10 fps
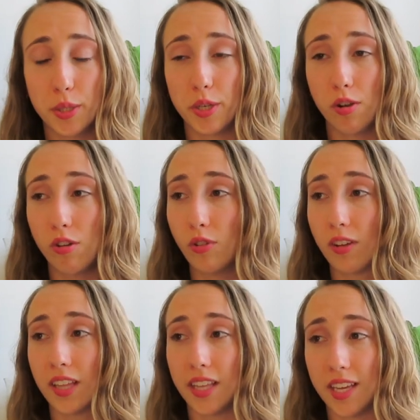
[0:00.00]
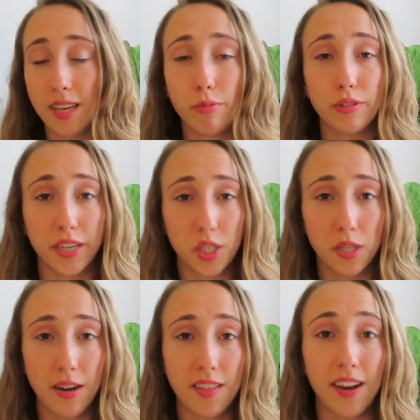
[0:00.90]
you to go look at the Hebrew
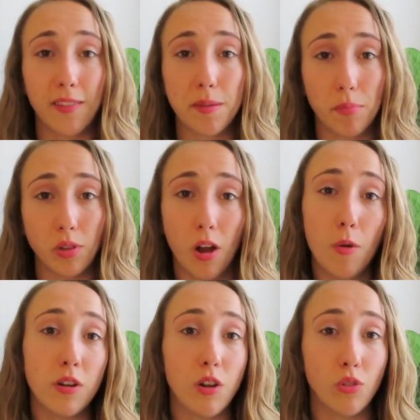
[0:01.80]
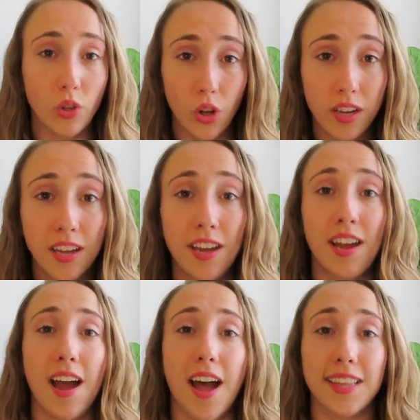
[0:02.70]
dictionary that I linked below and go look
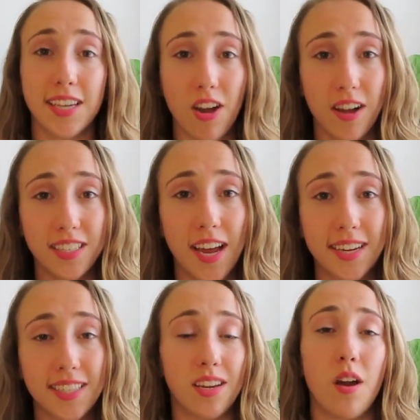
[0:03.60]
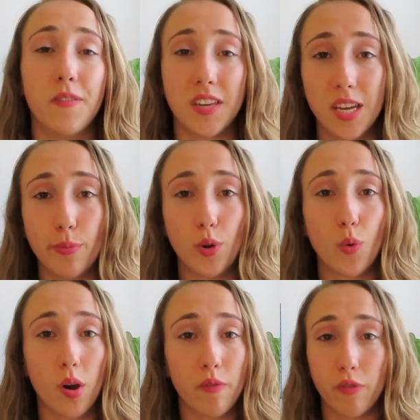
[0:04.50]
at the context of the Hebrew
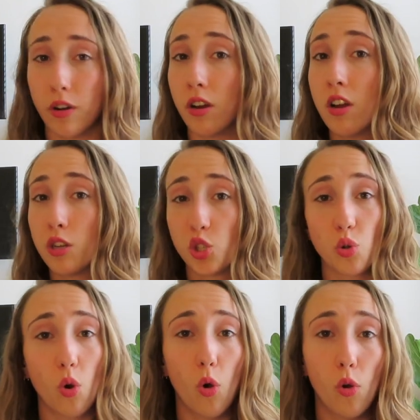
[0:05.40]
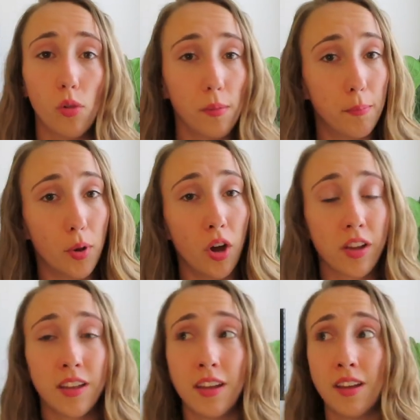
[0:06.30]
word for scroll,
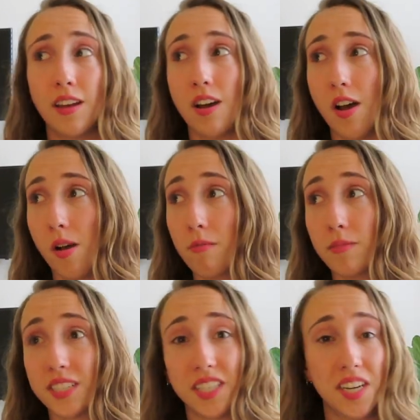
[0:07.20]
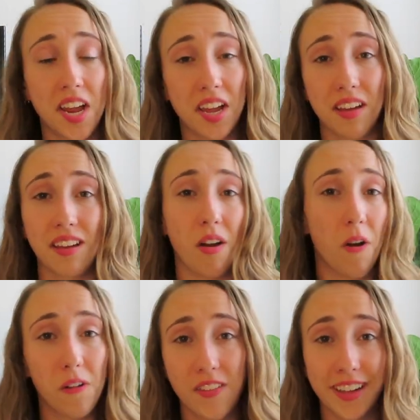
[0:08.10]
book, stick,
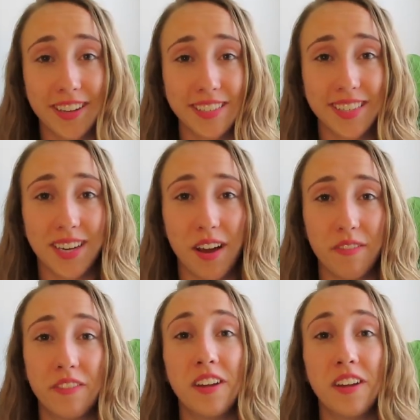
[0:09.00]
all of that good stuff.